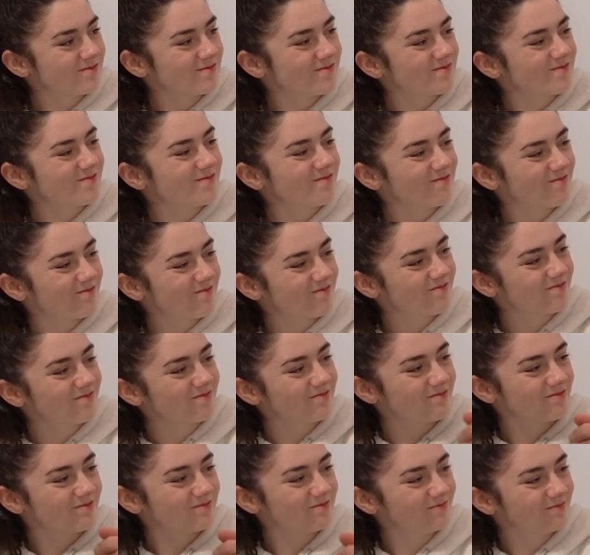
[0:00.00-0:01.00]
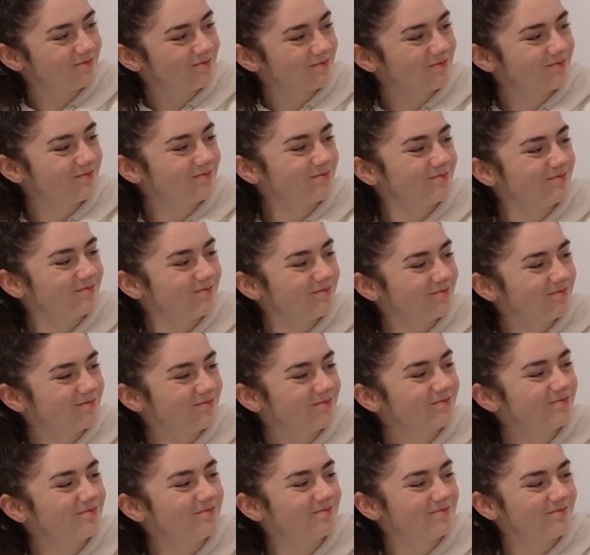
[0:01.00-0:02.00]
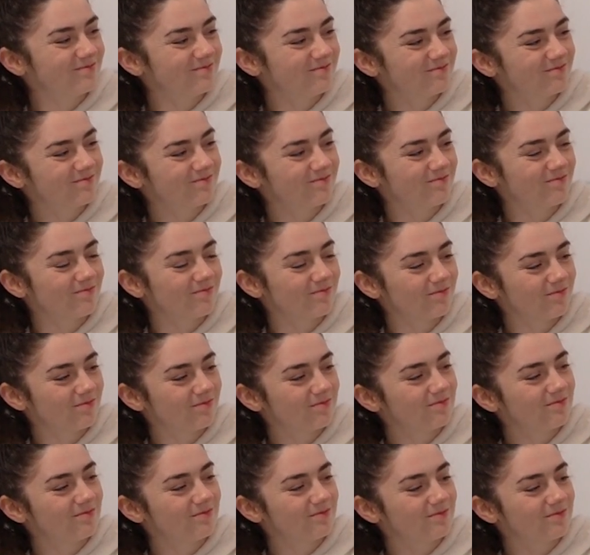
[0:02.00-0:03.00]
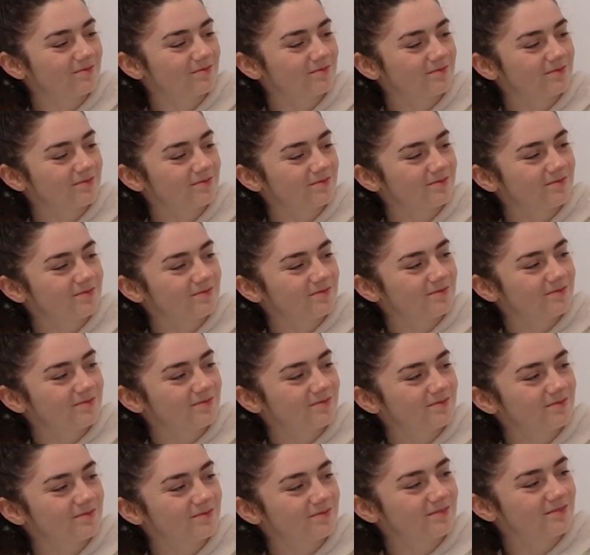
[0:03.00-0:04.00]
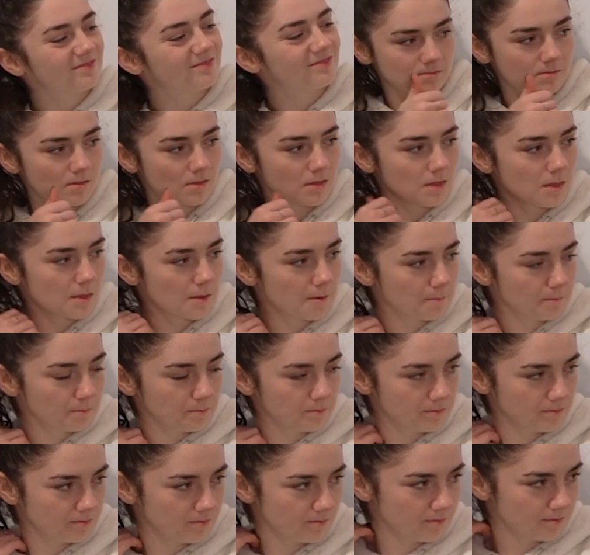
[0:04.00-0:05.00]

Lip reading: (silent)